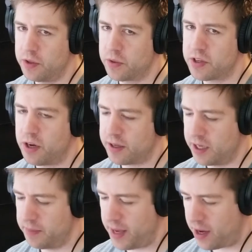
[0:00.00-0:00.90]
were
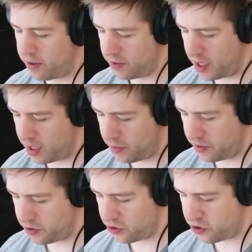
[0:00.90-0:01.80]
talking about
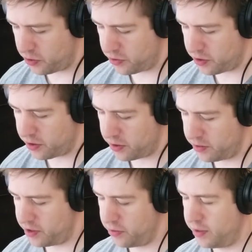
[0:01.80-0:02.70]
with your
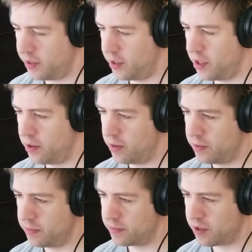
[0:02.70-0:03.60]
shoulder
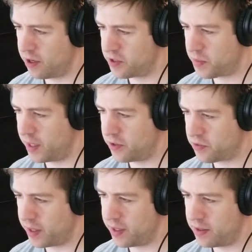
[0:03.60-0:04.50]
doing cars,
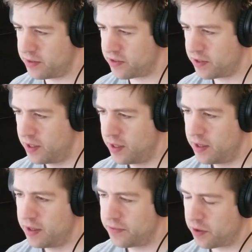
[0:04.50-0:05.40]
pails, rails.
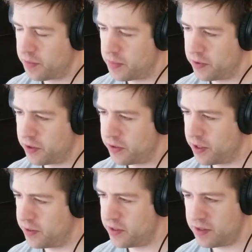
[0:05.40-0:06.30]
For people who don't
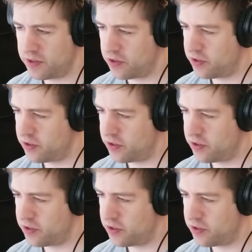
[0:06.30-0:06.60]
know, these are